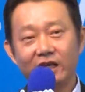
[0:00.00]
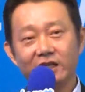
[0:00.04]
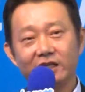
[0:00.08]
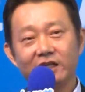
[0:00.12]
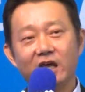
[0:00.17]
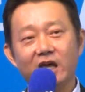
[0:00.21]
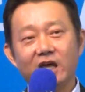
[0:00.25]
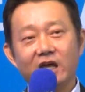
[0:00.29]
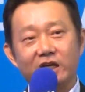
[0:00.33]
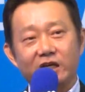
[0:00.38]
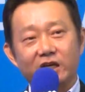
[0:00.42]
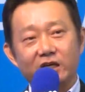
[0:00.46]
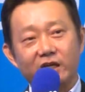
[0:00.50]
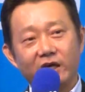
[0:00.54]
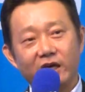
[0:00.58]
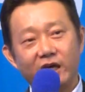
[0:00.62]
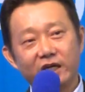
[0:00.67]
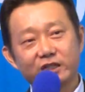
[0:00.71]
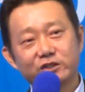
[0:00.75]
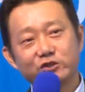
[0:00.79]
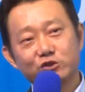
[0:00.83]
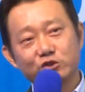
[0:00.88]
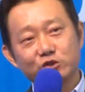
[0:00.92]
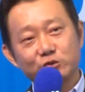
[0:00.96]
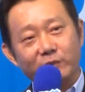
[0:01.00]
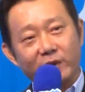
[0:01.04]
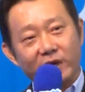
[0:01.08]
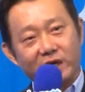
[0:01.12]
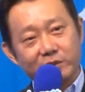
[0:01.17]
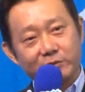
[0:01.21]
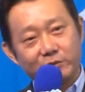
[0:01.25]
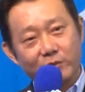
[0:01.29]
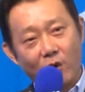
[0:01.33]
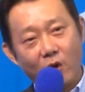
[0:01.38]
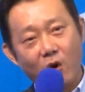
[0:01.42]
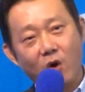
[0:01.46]
Then, as
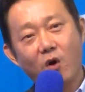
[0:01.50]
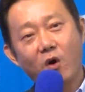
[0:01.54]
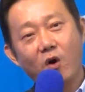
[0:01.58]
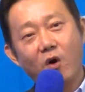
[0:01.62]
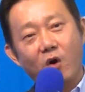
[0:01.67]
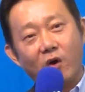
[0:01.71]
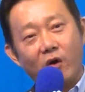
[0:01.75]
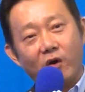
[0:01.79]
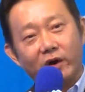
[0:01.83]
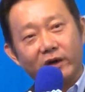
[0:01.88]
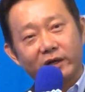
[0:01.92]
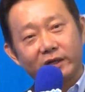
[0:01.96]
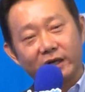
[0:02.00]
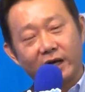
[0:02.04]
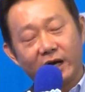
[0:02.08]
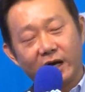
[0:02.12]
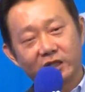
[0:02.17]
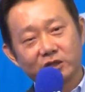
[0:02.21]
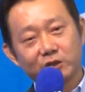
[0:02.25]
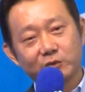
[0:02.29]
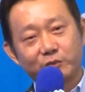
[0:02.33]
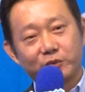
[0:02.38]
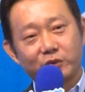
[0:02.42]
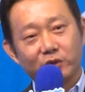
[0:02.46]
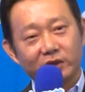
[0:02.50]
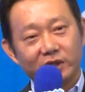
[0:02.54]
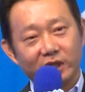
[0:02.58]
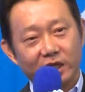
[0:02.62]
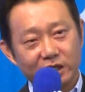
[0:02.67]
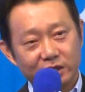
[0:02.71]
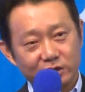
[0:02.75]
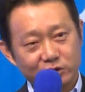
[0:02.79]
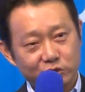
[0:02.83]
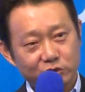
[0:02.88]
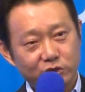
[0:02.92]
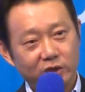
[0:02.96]
you buy more other
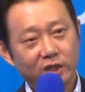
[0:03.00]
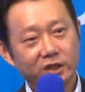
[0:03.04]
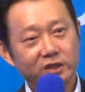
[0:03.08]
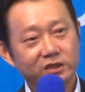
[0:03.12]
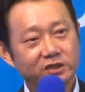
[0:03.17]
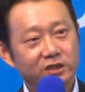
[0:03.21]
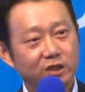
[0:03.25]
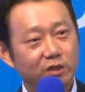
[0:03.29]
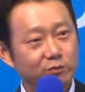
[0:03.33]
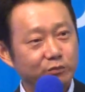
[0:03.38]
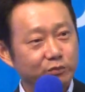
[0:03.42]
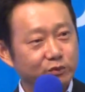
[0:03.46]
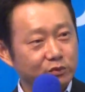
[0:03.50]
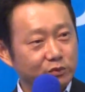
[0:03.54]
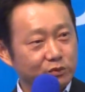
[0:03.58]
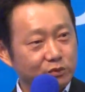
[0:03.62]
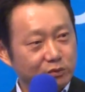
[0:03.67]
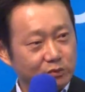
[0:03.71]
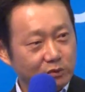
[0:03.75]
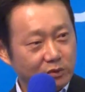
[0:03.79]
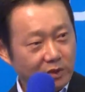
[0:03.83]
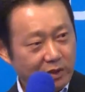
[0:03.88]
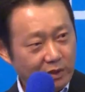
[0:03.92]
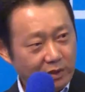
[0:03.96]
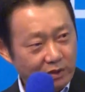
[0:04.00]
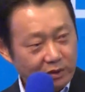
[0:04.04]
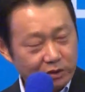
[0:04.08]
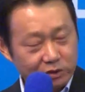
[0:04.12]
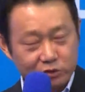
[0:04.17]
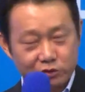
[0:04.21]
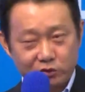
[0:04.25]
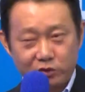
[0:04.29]
products, try shampoo,